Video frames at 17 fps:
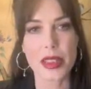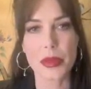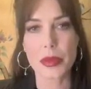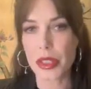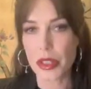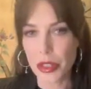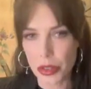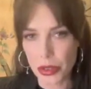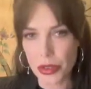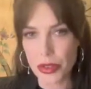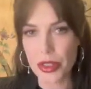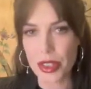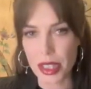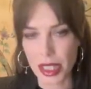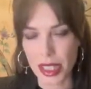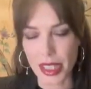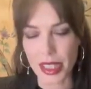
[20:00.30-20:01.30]
that we do
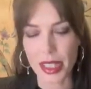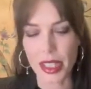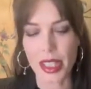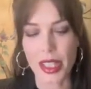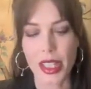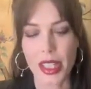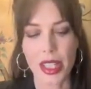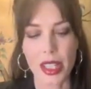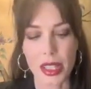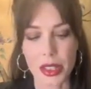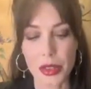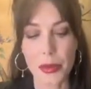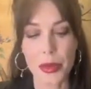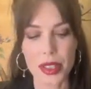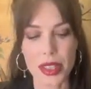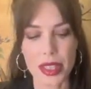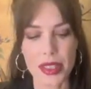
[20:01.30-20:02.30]
see,
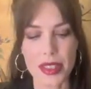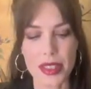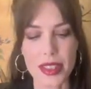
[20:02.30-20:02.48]
100%